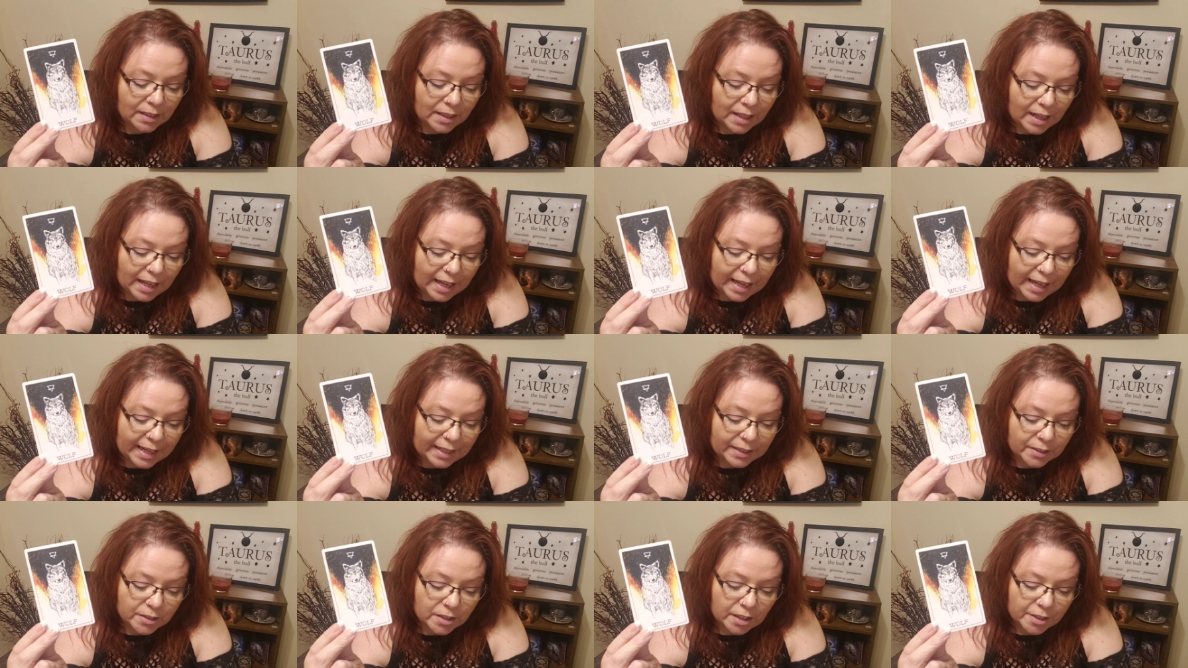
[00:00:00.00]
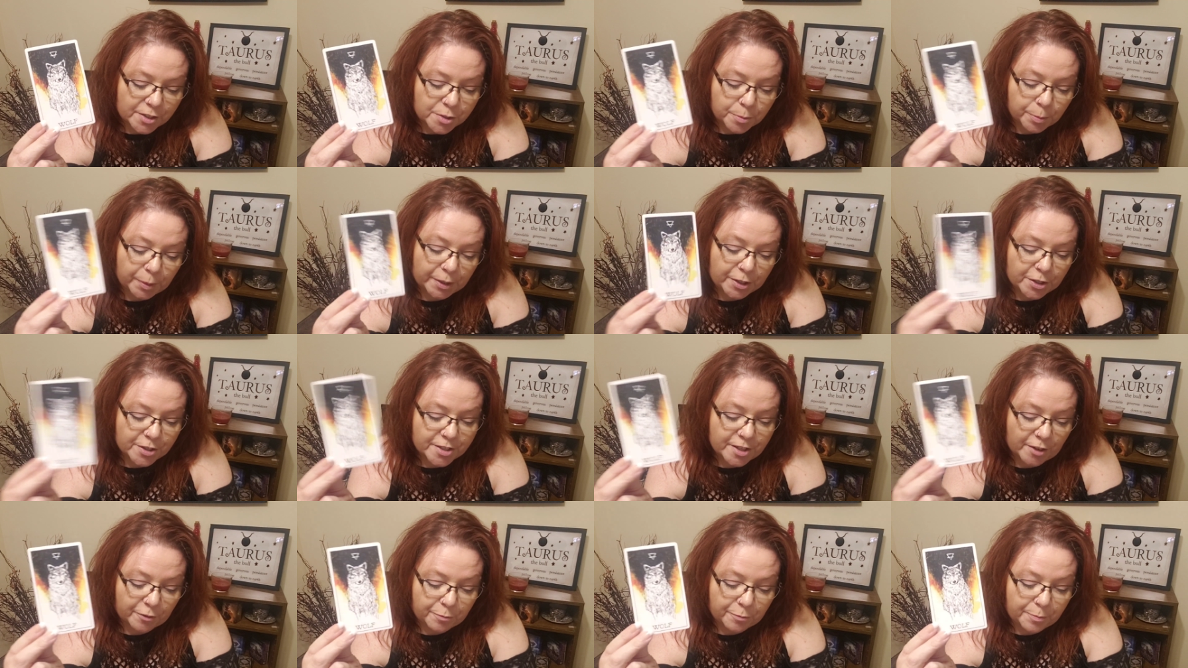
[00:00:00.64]
And to bring
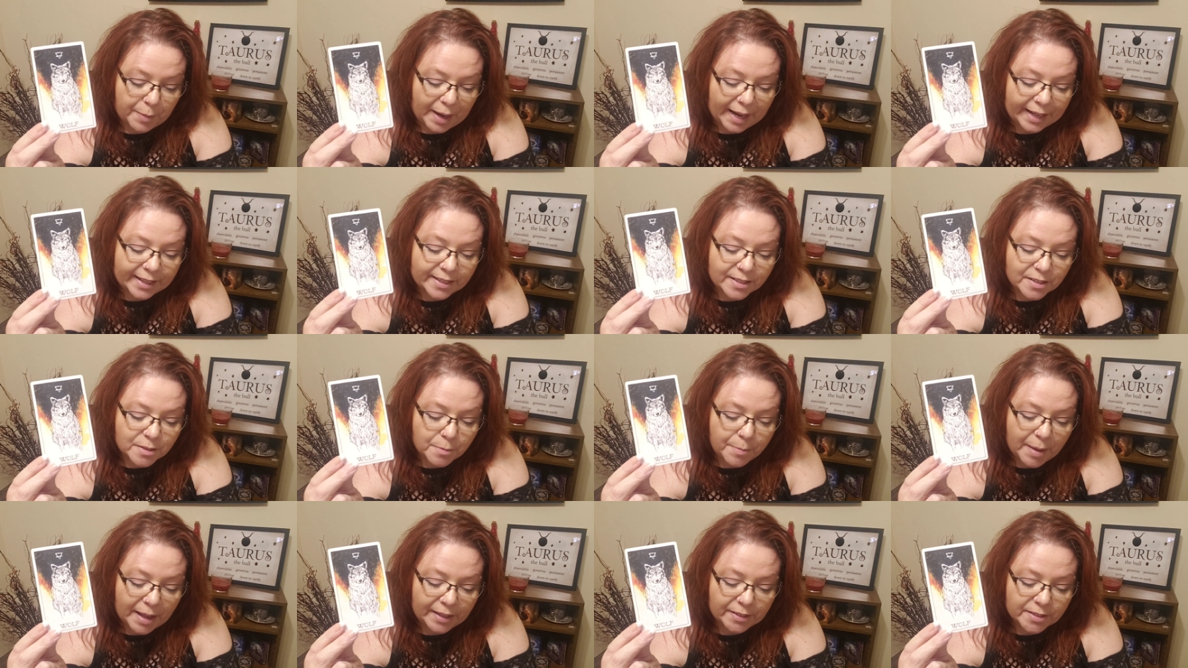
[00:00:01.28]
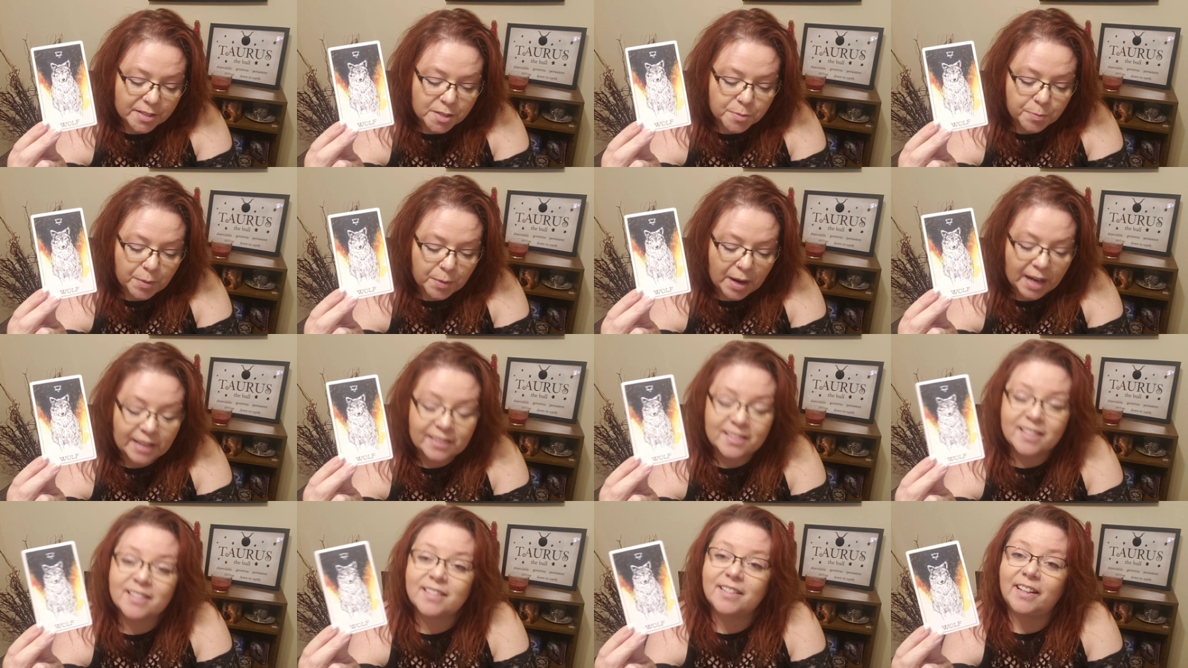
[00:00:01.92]
yourself back into balance,
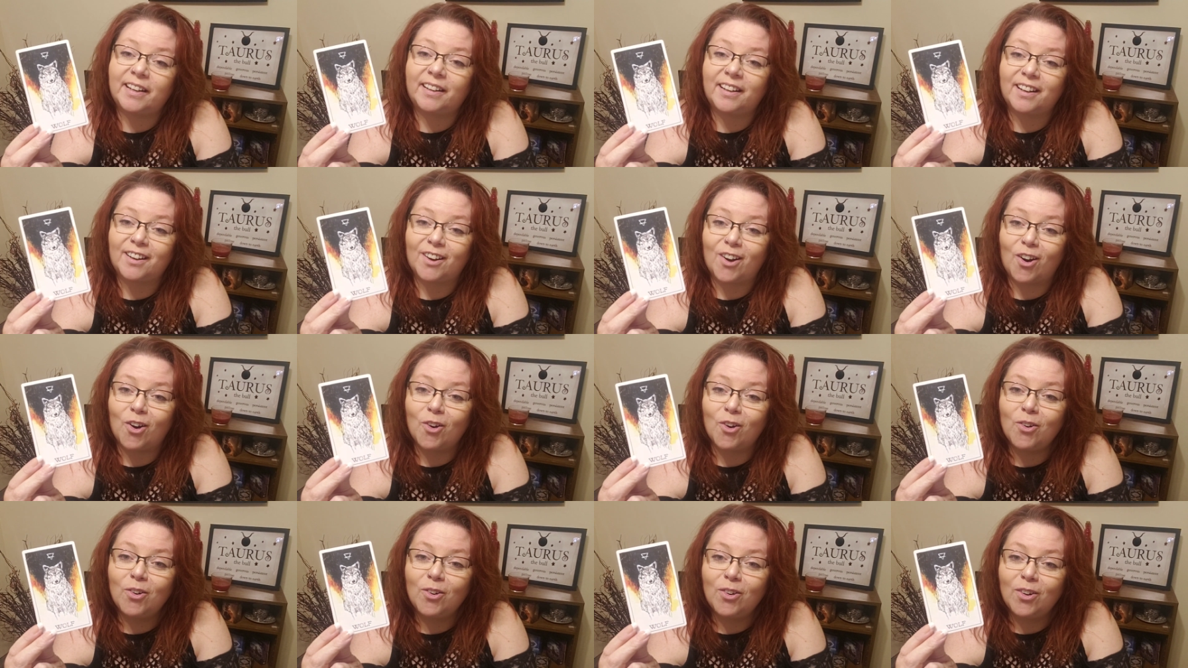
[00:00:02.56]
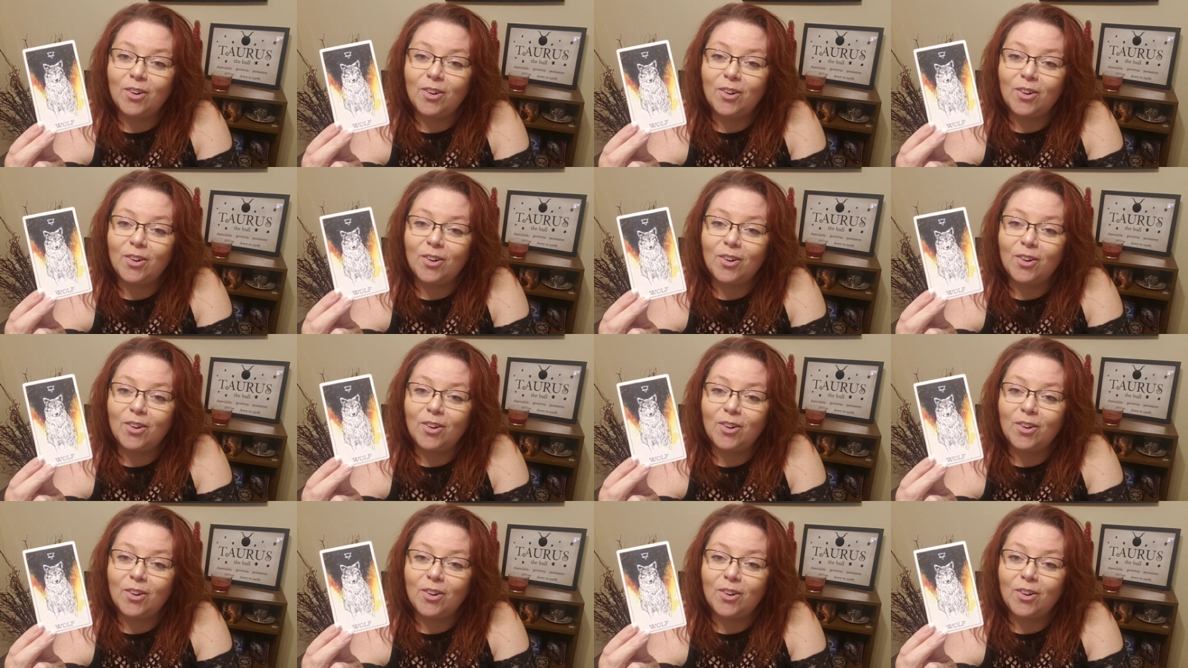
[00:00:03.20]
practice letting go.